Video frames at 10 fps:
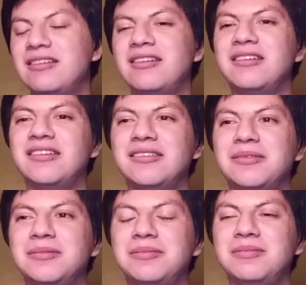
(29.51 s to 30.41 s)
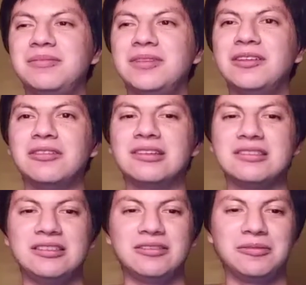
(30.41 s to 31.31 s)

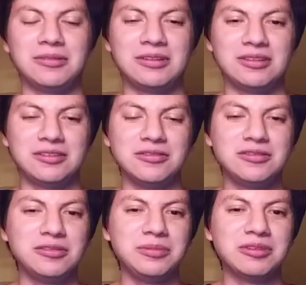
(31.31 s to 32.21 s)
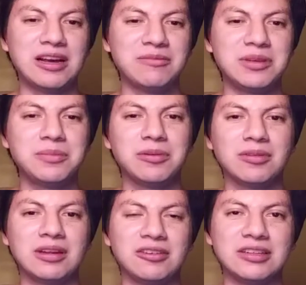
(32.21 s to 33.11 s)
Because on YouTube you have people
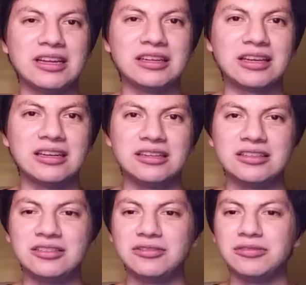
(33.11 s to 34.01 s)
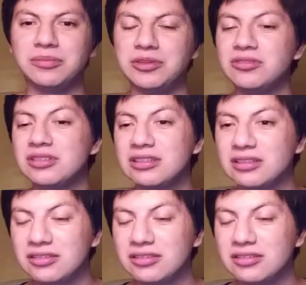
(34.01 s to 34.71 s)
that are dedicated to music,